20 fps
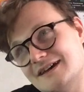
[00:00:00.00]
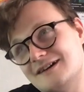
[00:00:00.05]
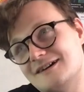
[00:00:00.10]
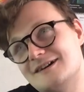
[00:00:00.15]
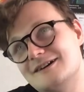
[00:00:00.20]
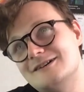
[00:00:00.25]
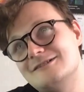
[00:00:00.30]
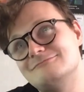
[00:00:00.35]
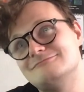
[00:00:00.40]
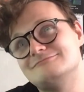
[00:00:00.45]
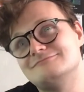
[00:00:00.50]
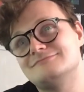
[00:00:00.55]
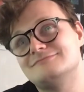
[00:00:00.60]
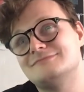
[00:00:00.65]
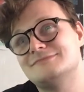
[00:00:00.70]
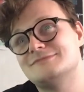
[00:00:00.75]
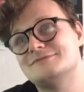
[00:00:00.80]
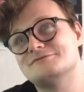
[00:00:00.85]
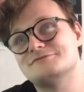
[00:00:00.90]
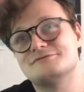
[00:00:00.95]
don't
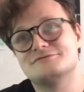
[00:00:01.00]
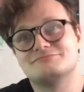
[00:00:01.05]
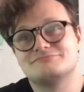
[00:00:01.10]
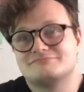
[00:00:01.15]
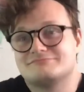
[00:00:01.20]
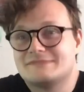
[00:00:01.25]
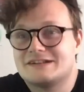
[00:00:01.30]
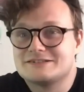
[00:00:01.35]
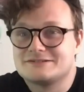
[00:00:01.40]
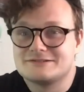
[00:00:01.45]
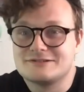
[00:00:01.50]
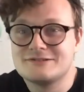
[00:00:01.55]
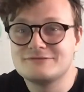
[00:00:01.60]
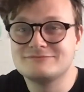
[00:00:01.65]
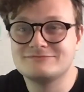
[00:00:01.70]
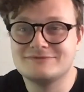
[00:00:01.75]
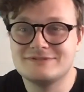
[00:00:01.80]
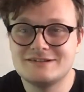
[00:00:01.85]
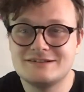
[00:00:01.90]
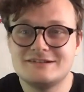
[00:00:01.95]

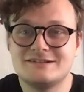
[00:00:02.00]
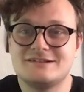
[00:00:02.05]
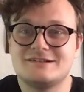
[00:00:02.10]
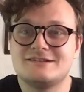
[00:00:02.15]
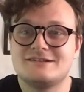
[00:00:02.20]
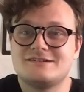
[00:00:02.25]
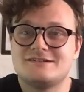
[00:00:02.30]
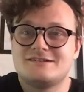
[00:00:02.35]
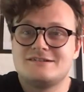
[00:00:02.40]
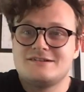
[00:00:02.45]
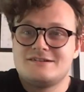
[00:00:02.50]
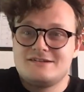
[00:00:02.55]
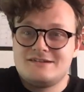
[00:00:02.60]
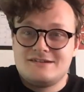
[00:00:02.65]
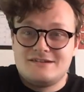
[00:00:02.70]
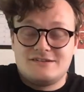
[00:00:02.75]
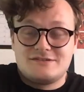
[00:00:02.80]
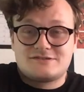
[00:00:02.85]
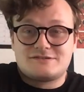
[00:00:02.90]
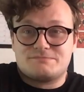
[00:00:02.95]
know,
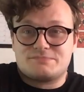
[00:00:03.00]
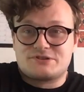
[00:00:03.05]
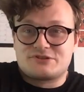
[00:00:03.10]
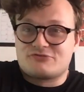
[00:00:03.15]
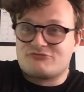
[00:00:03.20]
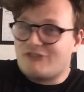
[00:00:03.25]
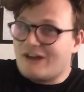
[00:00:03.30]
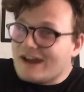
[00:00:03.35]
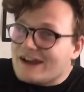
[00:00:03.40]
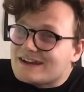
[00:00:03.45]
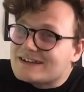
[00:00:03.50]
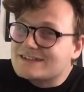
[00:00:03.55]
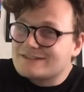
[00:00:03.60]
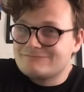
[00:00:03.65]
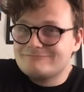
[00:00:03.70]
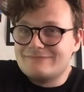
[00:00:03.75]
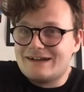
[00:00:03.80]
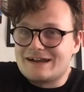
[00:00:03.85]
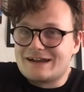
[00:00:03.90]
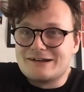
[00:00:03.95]

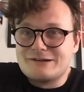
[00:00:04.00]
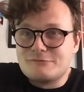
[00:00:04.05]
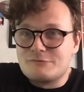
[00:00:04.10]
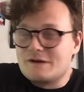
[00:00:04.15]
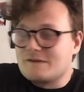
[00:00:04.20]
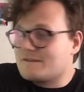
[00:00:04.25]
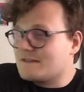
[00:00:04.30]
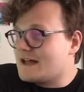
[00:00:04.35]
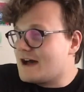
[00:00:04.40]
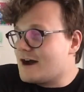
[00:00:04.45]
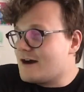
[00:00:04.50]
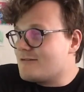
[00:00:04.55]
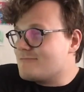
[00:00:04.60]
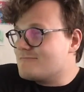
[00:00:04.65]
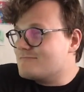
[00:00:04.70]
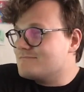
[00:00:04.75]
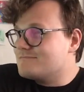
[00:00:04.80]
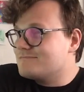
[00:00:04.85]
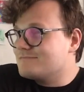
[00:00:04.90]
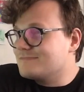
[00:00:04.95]
Subtract's, I cannot wait for that
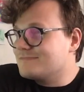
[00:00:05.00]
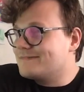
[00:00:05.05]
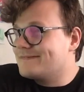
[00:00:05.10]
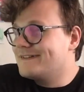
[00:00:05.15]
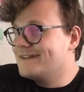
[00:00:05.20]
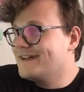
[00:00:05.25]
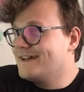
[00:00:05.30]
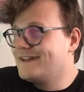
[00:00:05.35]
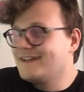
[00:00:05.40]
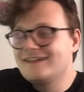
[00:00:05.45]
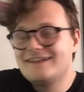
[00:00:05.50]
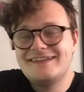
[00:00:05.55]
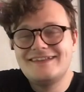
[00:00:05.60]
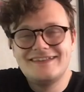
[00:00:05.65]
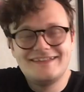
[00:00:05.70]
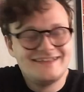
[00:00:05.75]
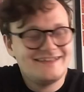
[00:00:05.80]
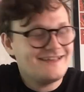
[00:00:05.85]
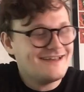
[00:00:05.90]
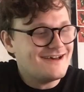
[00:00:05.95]
album,
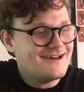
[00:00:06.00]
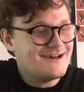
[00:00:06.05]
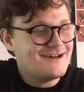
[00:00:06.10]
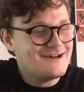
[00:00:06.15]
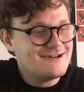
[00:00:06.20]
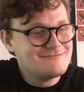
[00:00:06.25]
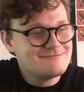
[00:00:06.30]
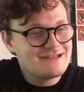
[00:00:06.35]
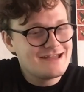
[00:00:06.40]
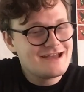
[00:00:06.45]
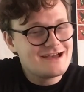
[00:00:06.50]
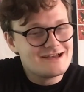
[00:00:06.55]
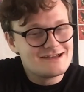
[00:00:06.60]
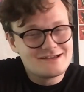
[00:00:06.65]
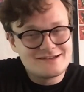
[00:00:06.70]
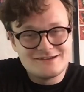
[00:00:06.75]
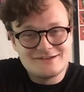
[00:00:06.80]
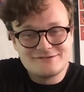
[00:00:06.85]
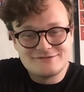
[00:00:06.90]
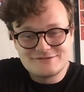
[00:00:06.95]

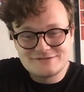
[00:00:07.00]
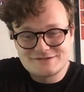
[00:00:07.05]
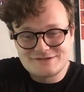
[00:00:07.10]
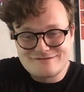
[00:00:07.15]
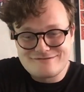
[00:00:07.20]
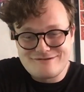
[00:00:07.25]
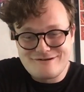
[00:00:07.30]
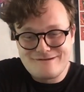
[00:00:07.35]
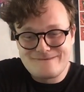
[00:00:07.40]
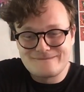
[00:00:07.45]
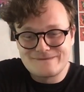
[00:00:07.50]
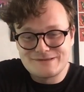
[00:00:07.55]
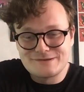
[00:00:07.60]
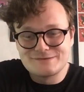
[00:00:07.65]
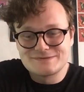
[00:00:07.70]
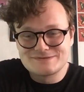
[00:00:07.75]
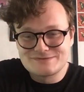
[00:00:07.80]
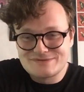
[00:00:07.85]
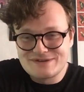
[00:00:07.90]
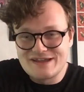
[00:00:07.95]
and also hopefully
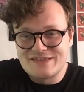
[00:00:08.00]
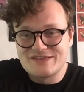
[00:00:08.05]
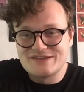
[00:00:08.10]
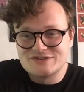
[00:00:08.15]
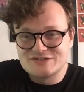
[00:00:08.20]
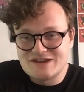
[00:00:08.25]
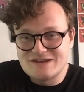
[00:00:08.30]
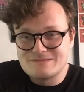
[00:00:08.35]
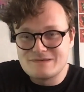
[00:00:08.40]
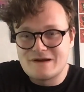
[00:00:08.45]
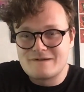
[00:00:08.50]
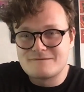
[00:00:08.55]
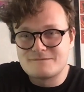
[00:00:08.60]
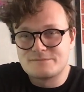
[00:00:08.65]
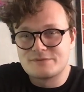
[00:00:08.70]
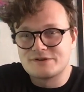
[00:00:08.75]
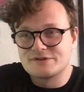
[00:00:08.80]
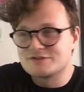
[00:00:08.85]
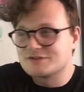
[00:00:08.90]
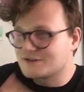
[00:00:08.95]
we're still getting the J Balvin
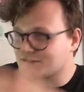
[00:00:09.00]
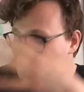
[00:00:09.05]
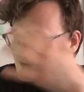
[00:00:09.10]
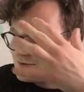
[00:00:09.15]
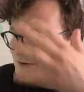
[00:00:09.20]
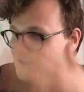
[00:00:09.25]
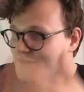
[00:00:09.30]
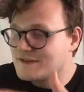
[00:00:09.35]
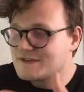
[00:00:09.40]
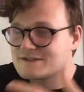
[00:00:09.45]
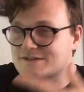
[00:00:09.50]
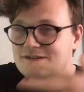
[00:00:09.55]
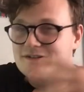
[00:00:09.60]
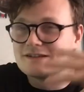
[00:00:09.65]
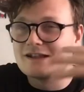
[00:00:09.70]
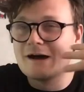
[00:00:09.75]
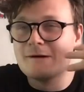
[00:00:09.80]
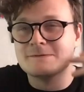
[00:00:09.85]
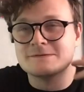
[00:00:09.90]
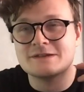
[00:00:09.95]
projects and all these
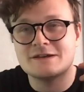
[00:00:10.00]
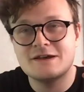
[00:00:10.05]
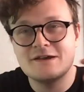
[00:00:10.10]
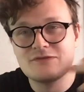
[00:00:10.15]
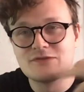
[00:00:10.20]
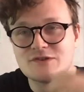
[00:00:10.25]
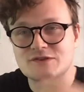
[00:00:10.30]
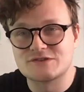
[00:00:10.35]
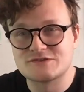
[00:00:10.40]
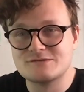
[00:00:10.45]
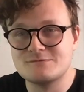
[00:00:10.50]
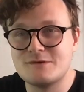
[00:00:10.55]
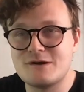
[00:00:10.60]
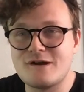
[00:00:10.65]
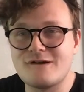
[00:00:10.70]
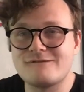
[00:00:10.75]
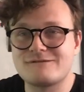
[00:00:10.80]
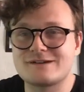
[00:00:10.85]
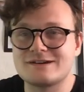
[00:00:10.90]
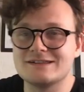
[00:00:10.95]
collabs, the summer
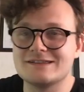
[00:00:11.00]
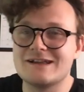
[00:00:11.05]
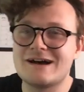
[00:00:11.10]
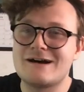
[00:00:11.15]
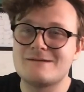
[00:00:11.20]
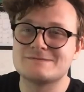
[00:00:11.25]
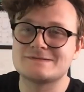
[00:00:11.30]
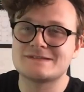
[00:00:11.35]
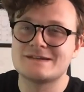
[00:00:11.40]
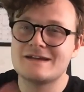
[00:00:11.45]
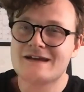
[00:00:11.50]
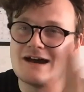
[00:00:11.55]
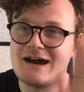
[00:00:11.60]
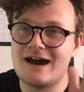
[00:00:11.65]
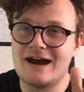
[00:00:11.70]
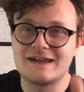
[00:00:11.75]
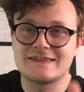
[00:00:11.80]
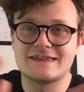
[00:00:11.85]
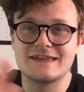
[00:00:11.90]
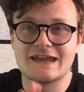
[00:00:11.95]
of collabs,
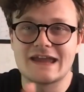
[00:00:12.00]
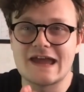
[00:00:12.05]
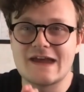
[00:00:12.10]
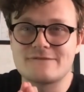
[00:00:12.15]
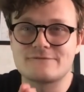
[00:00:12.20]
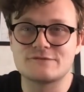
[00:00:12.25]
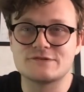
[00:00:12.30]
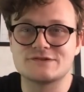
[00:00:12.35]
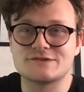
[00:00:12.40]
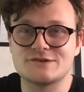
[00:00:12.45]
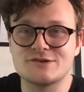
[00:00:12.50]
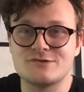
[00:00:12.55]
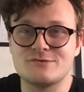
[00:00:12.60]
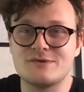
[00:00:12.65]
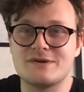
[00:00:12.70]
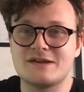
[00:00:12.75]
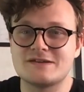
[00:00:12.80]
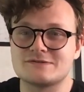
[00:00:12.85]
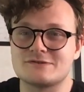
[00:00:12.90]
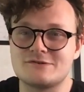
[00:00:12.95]
I think every 2
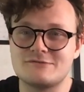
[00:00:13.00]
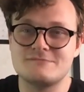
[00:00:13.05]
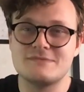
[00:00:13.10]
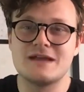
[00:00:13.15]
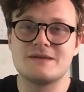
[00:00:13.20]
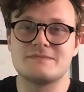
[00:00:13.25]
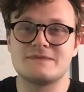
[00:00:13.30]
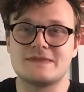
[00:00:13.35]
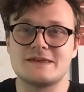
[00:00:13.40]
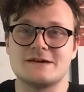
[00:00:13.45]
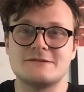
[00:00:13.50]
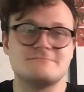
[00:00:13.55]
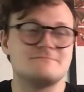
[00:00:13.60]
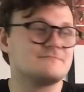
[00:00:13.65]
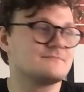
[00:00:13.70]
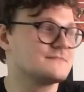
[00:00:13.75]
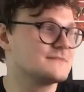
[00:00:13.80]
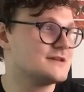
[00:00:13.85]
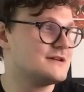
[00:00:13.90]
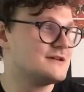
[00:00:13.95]
weeks, or maybe then,